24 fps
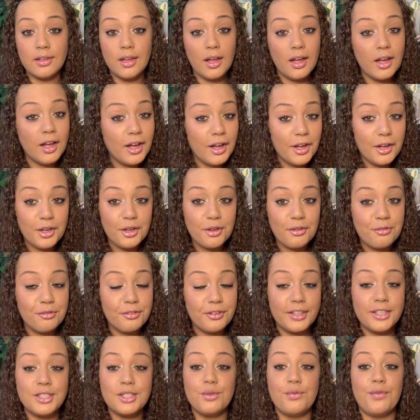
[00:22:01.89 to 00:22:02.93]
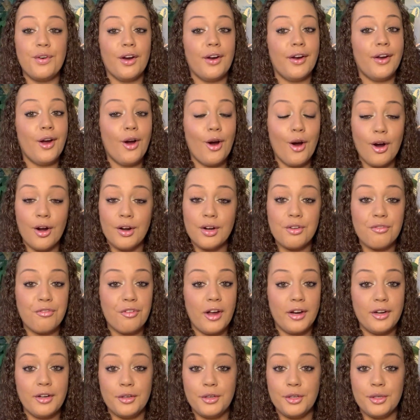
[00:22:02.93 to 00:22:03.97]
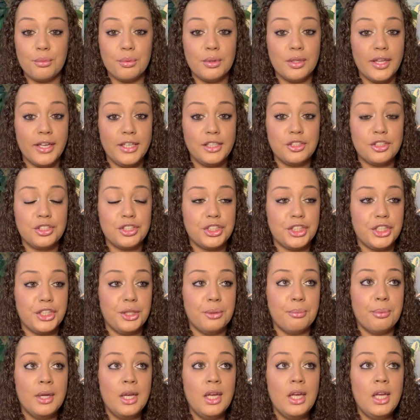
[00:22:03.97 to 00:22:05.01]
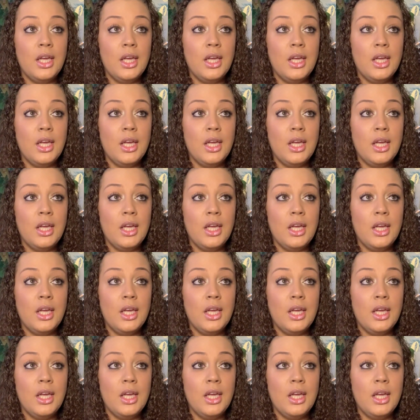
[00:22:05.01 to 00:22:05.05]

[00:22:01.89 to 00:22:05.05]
love. It's very hard to find a good relationship.